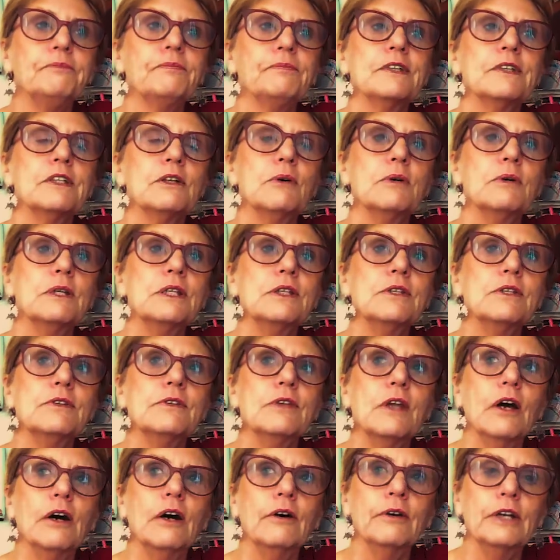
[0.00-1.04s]
So
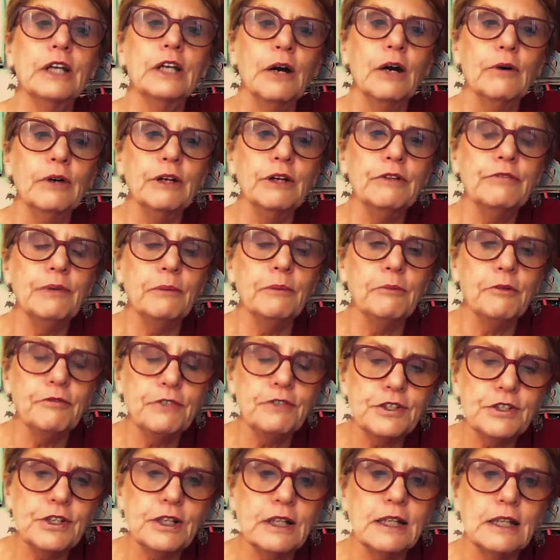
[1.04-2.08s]
I'm going from a
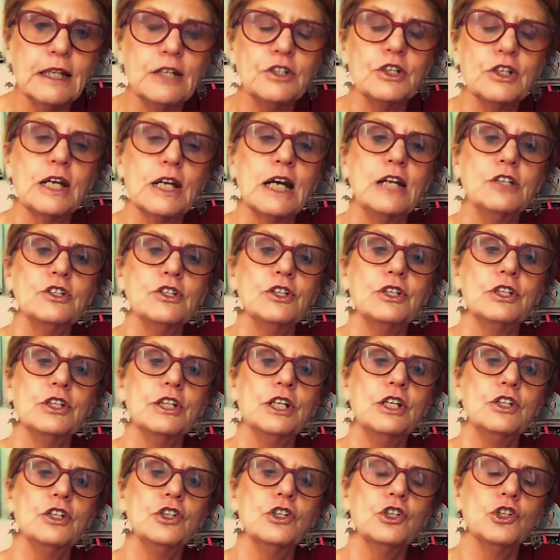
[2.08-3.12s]
physical education
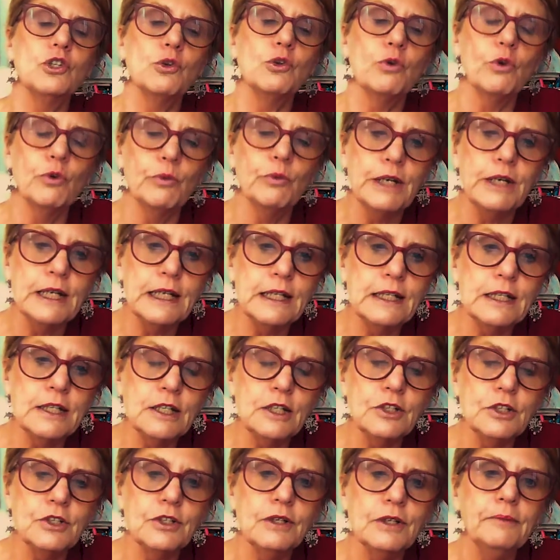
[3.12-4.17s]
teacher to a reading
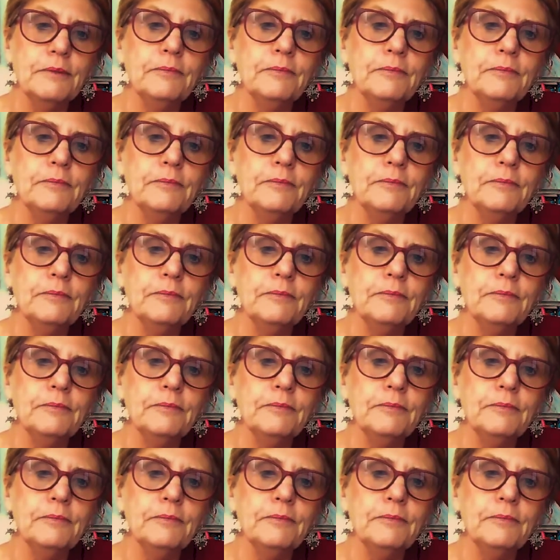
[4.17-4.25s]
teacher.